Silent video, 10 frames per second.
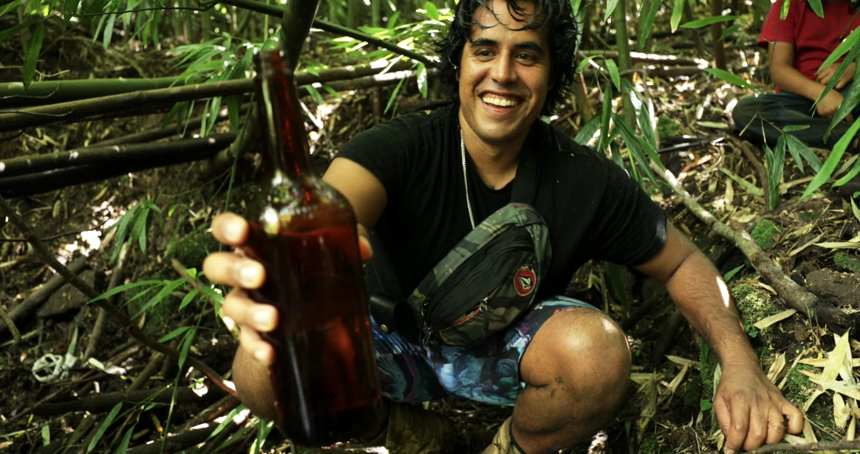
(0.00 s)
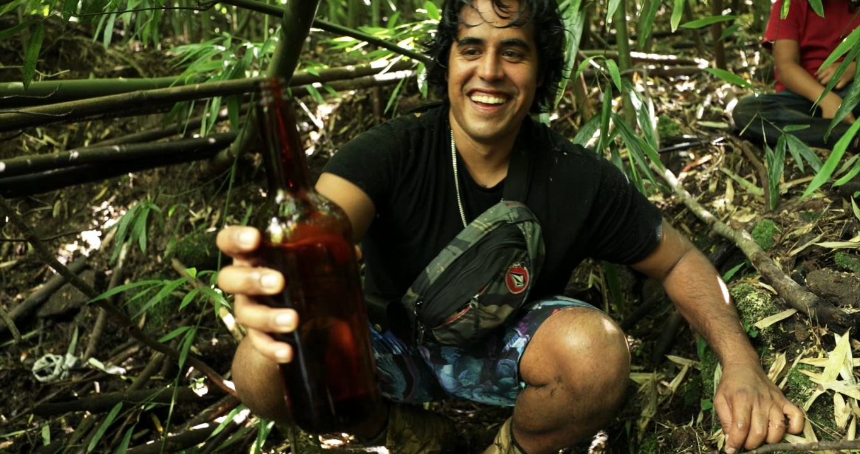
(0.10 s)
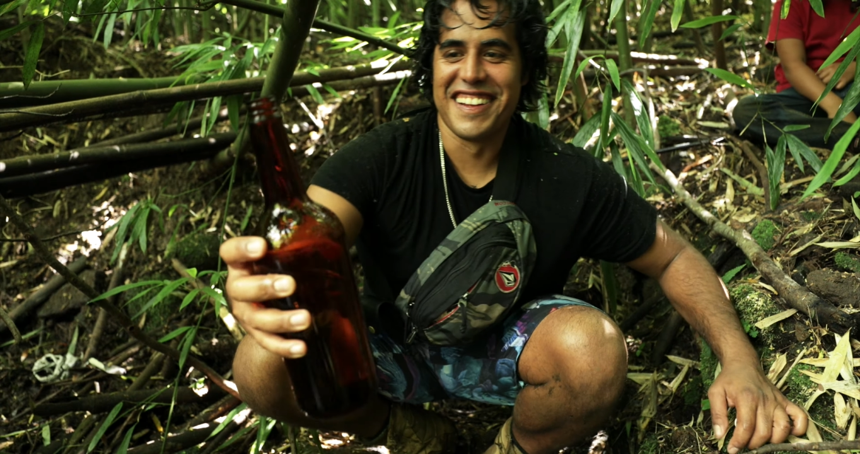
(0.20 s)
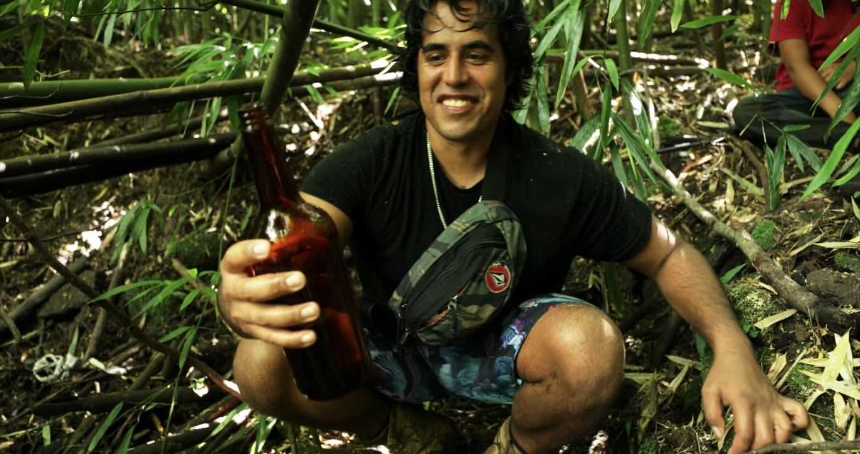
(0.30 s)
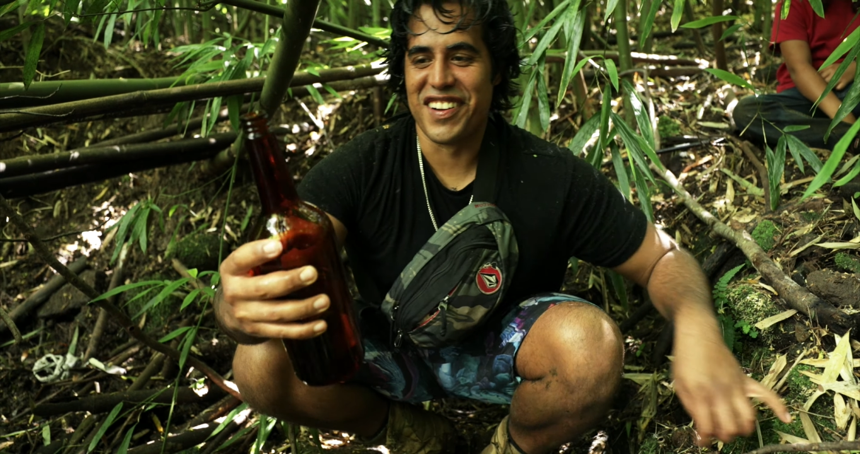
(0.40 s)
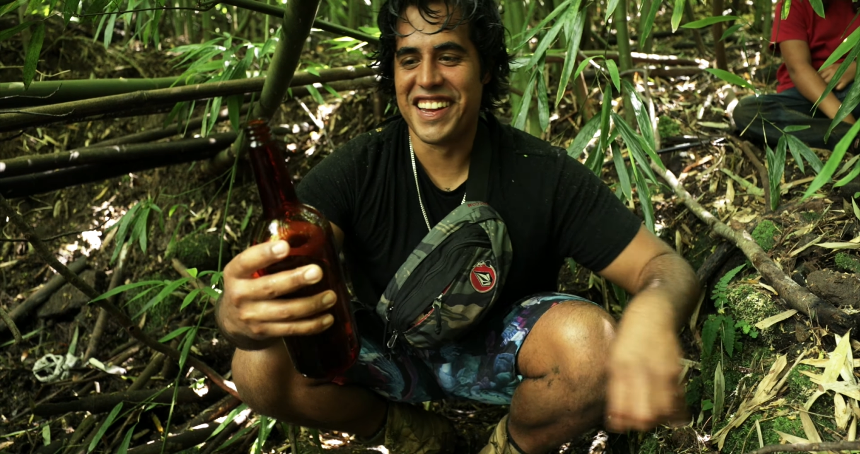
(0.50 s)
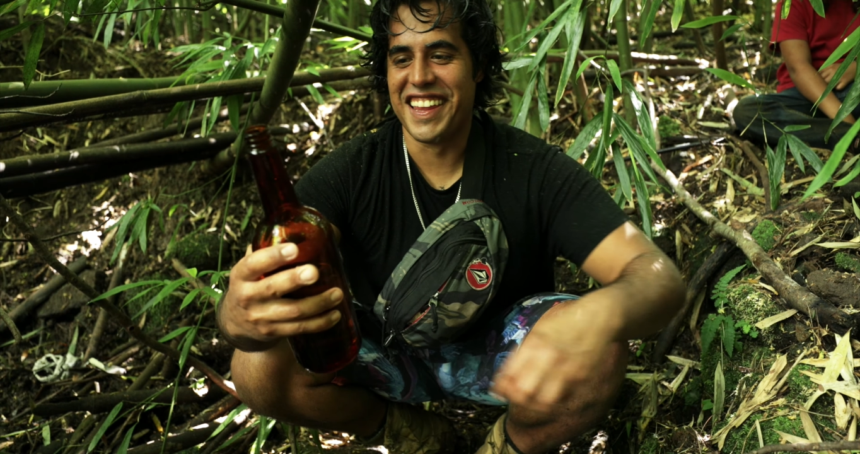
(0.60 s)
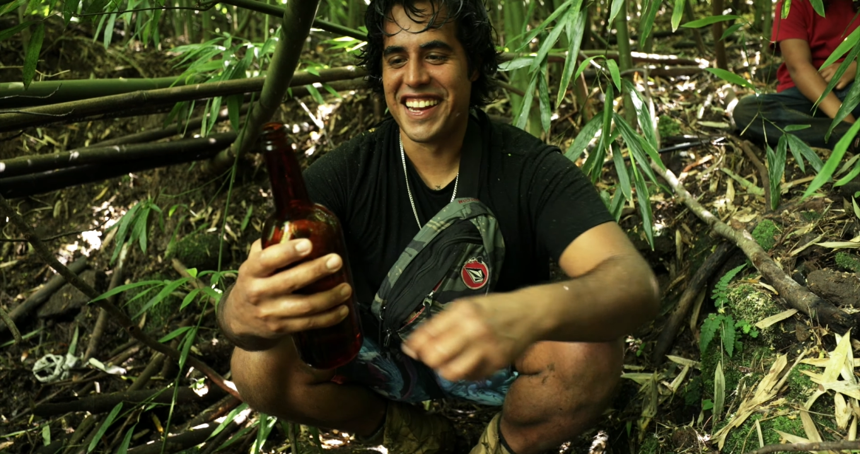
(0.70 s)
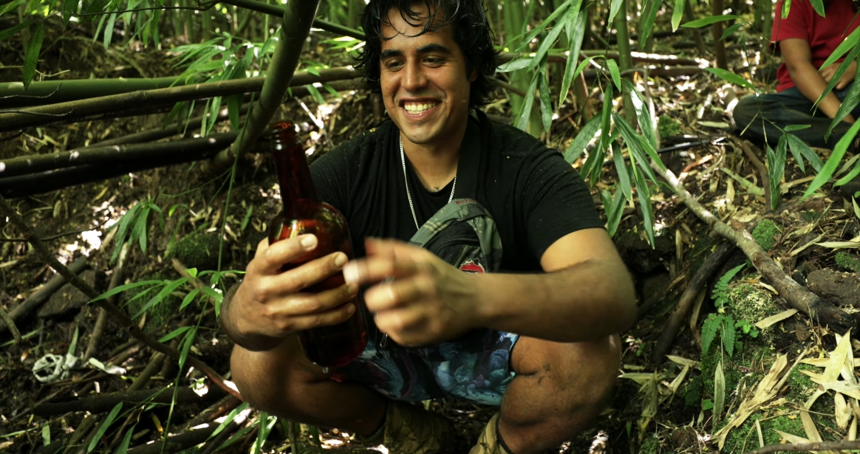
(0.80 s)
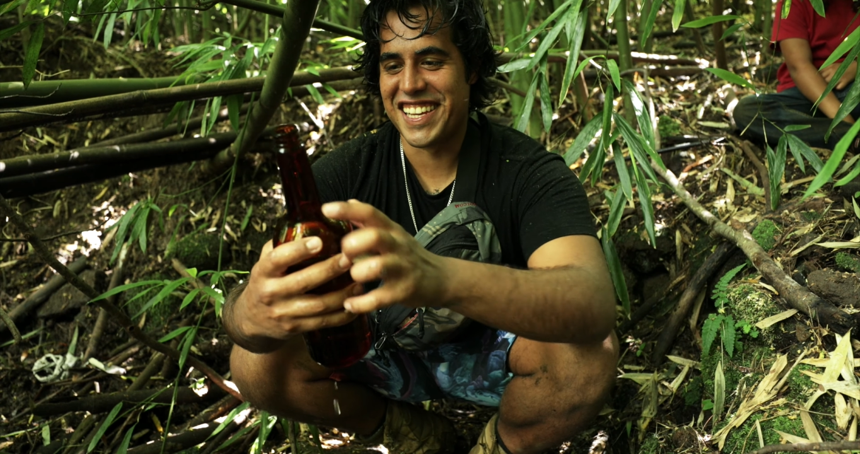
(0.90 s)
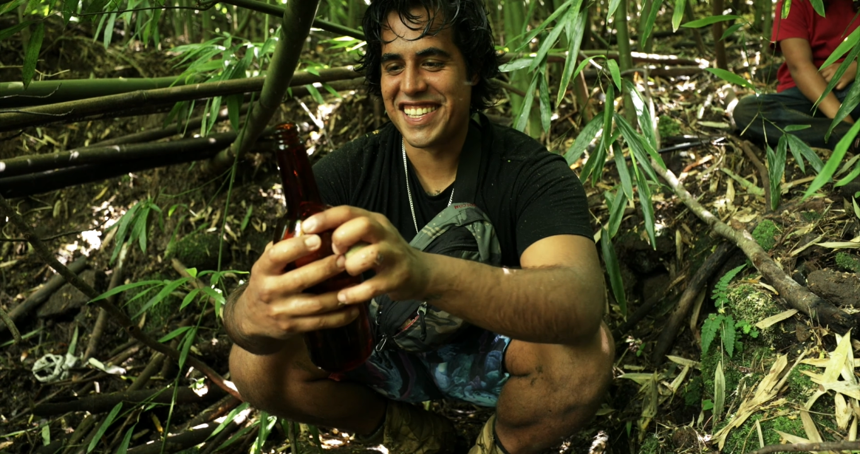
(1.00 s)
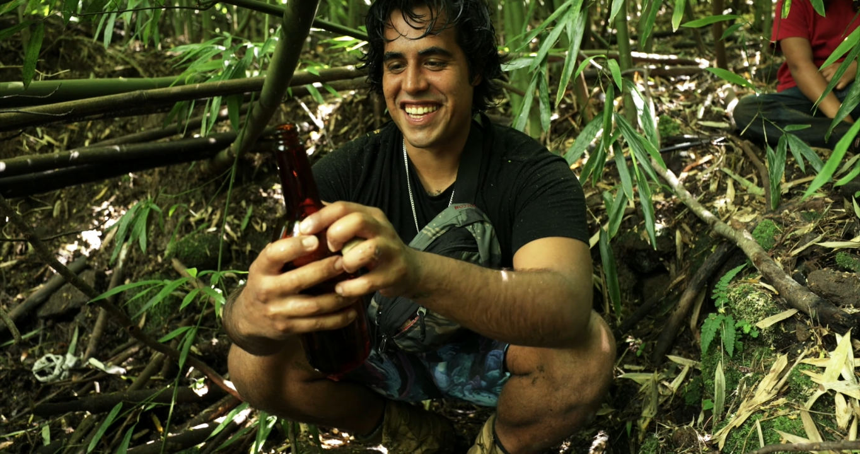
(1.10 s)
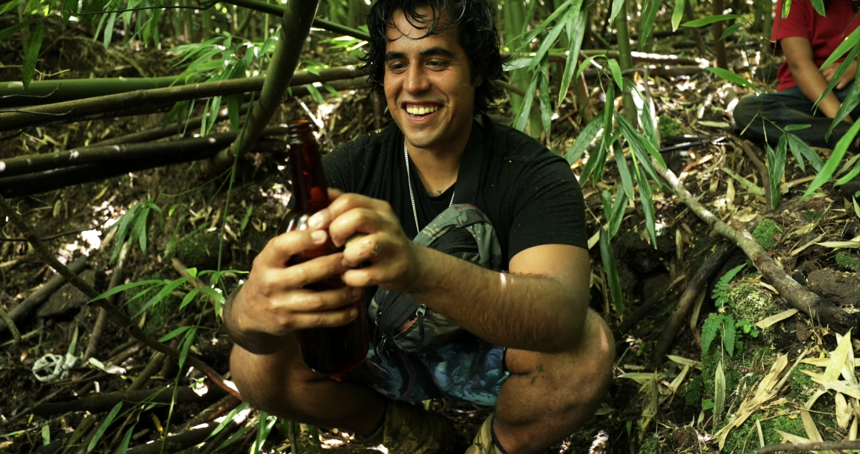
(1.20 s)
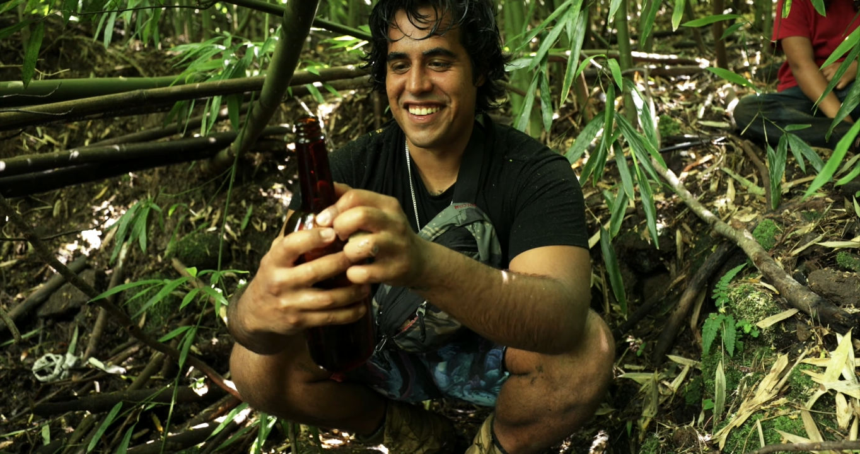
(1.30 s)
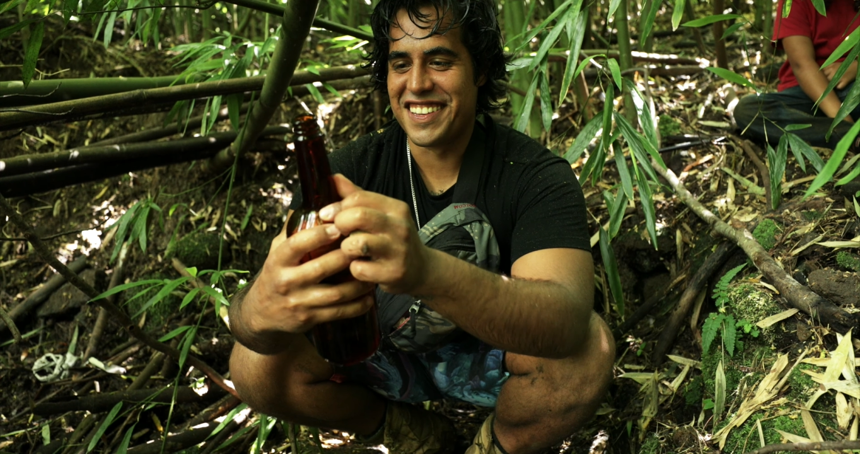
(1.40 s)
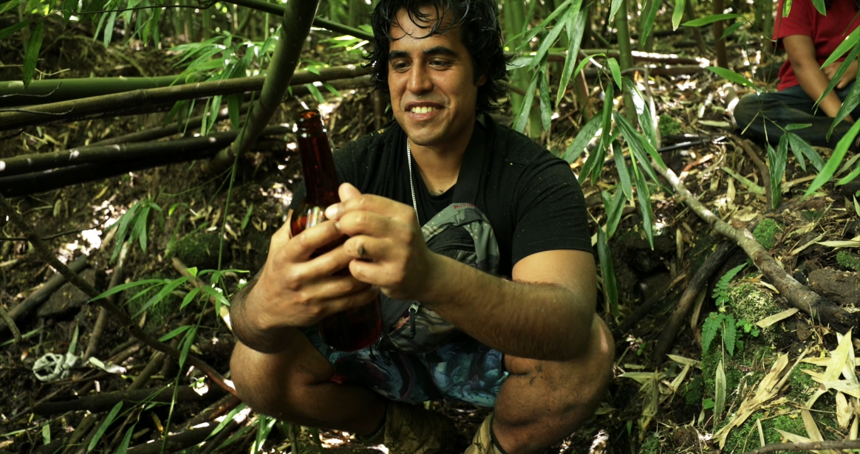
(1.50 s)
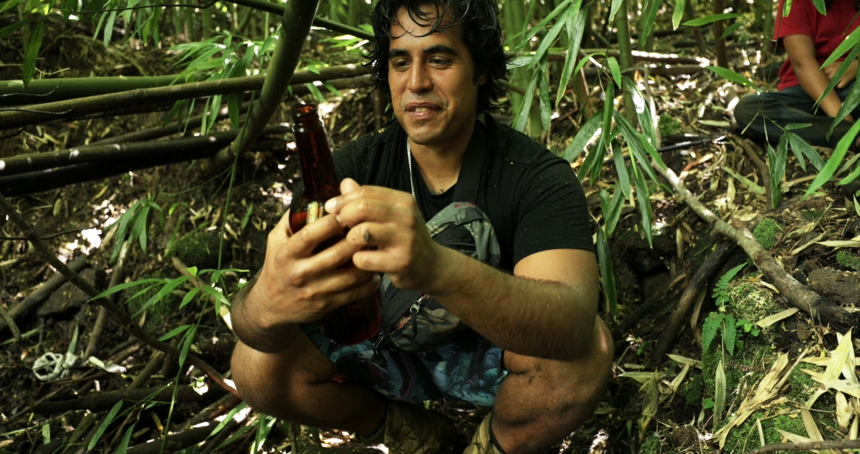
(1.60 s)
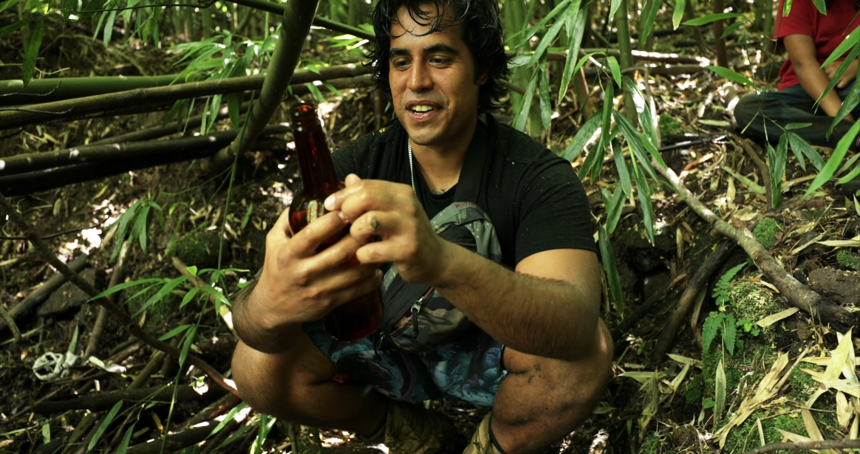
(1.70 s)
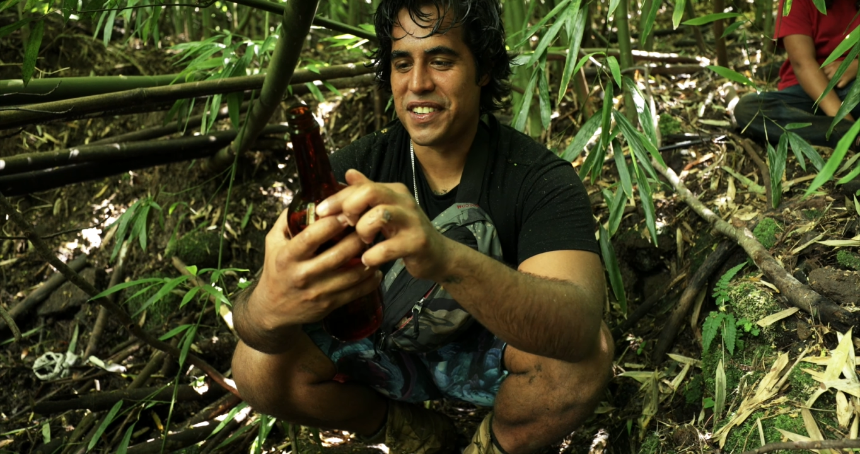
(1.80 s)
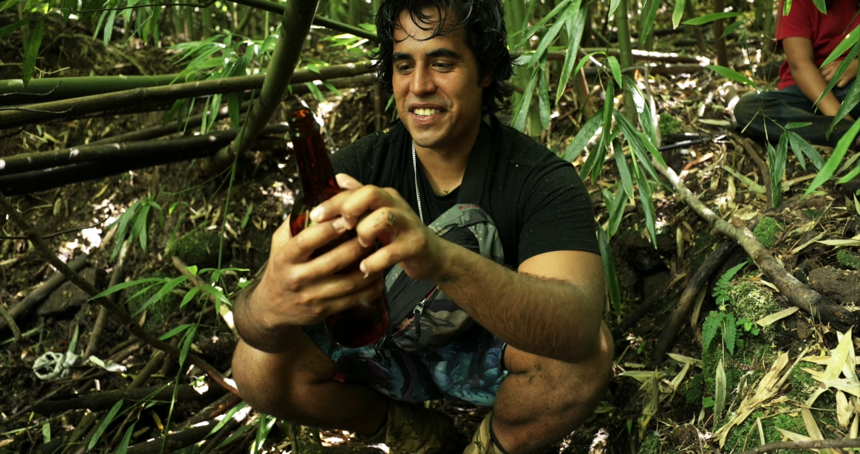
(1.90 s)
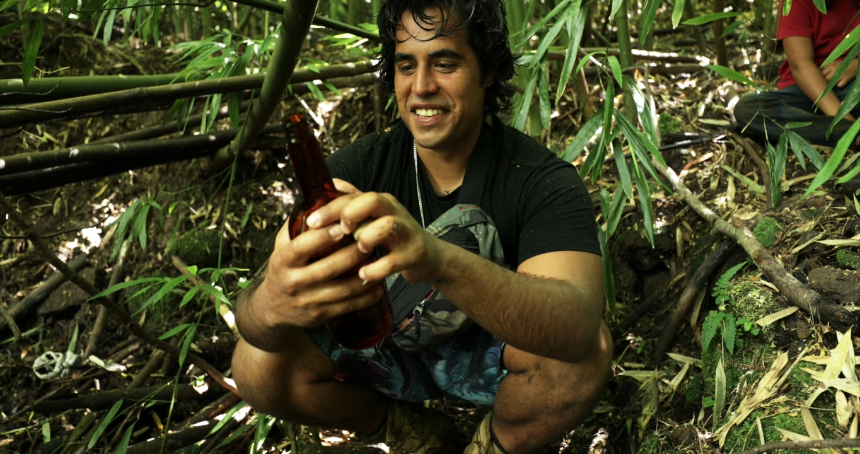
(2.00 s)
It's funny that it says that on this bottle.